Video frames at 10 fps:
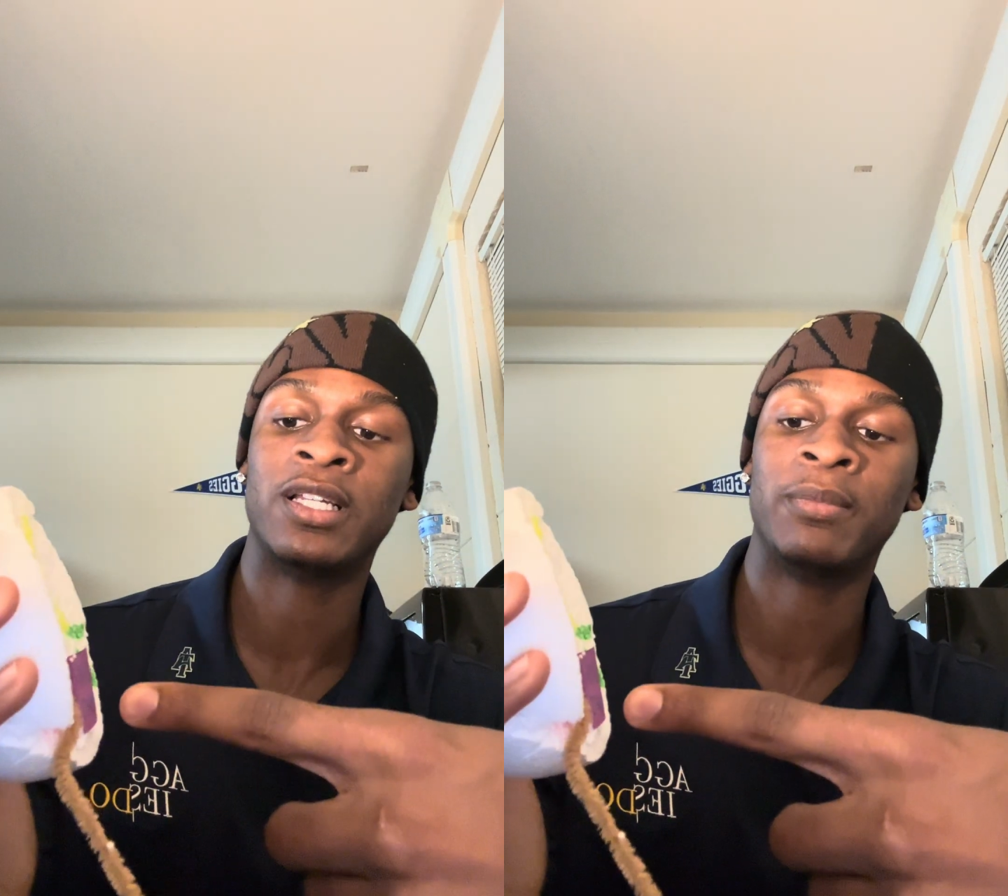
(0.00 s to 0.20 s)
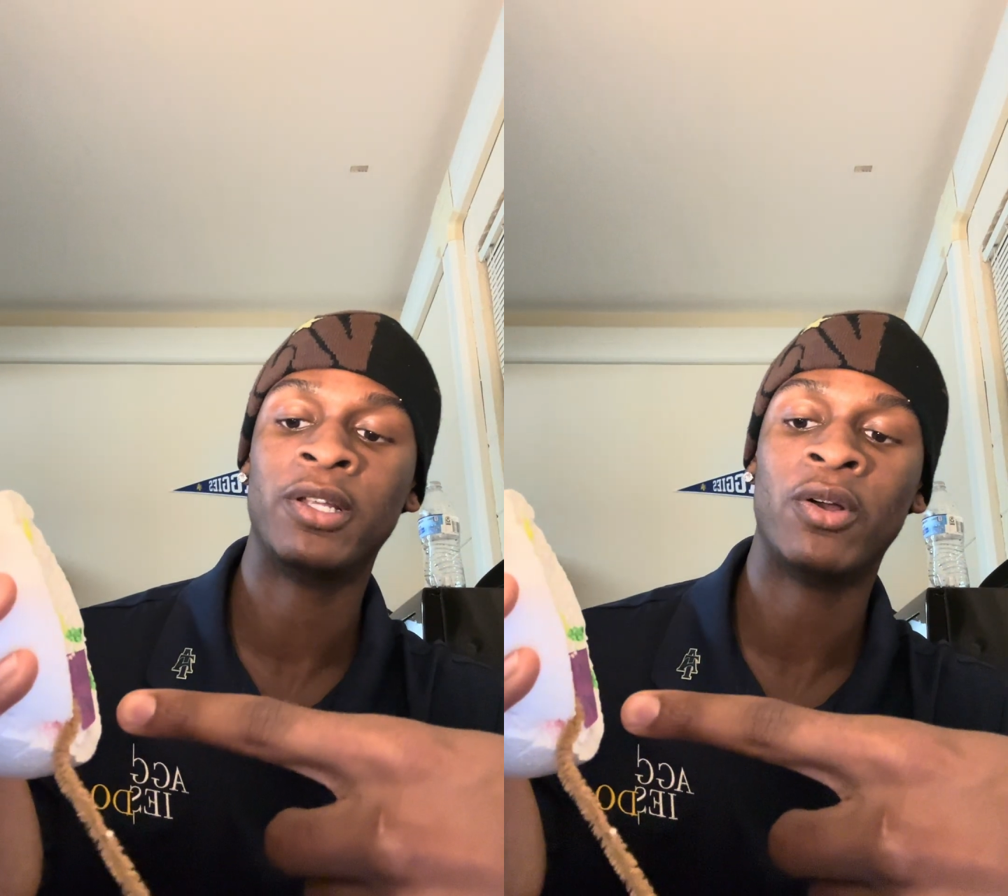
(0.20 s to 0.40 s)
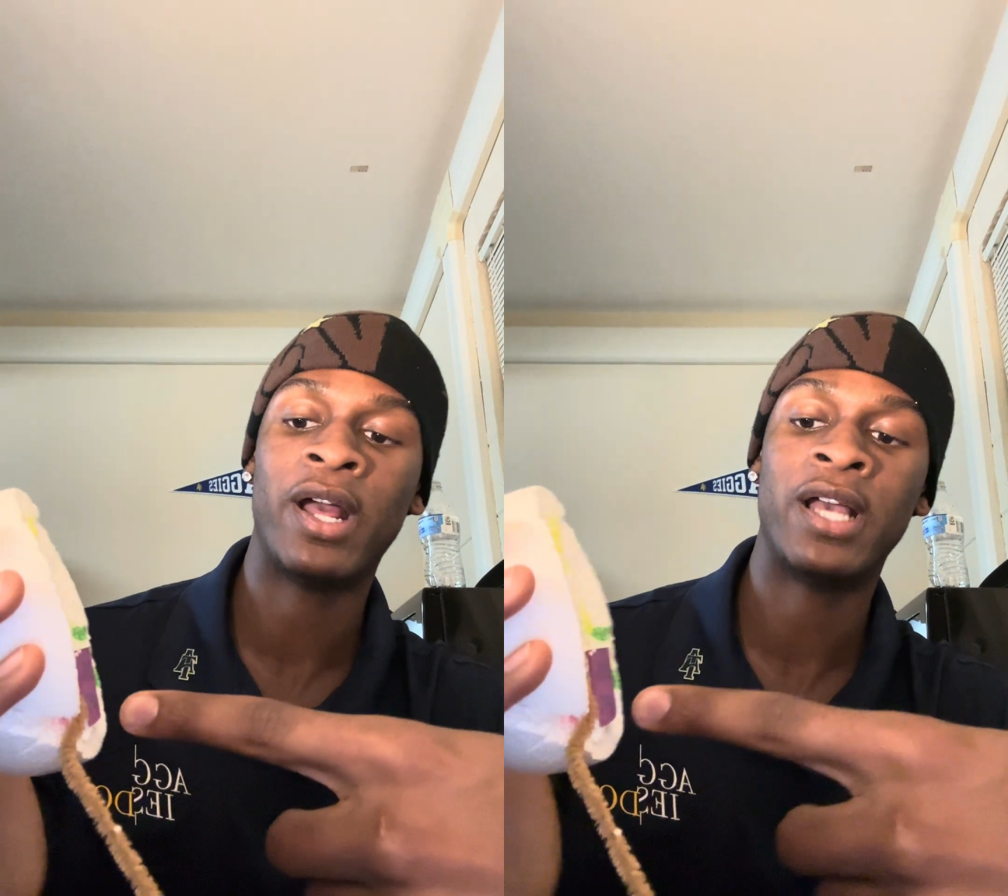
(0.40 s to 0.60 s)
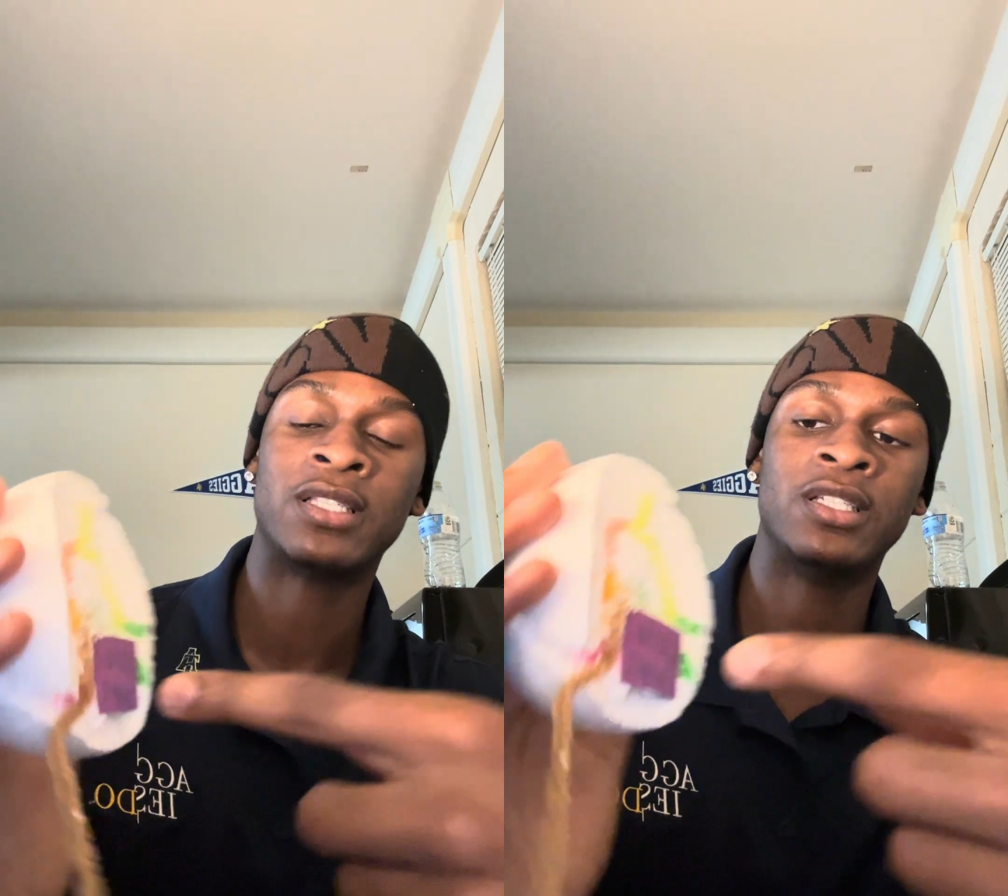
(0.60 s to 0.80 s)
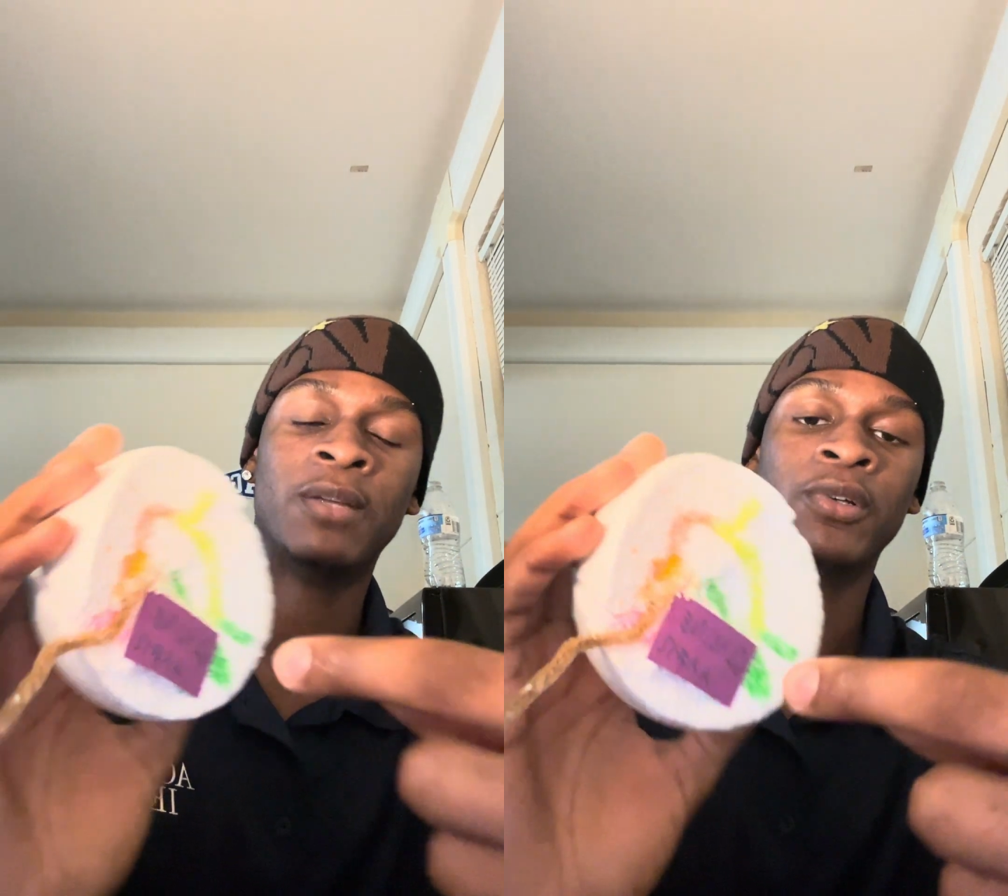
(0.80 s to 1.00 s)
amino
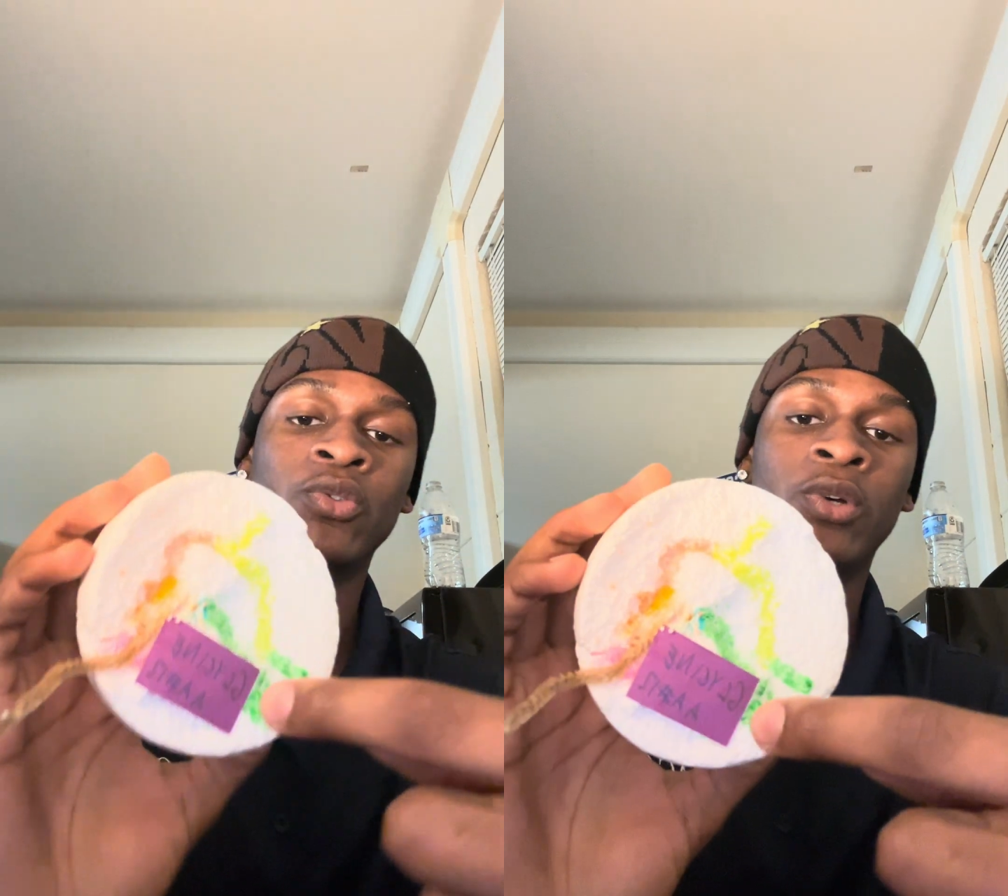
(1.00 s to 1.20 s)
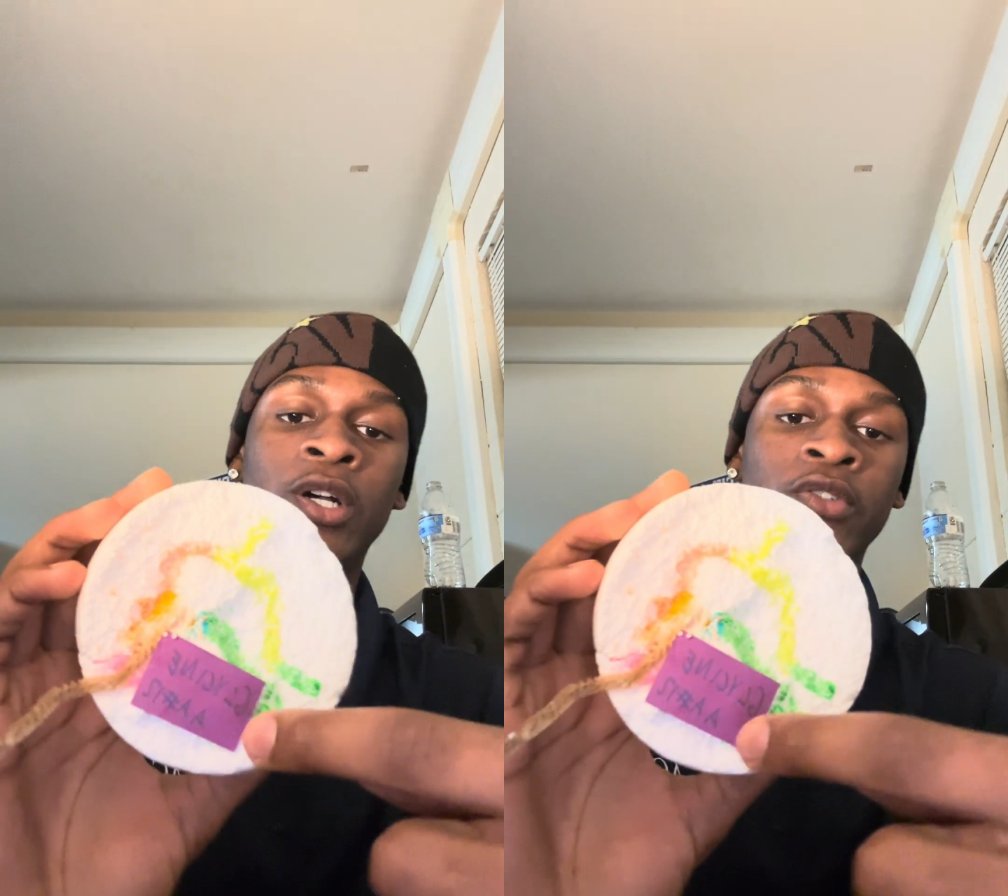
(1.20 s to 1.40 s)
acid number 12.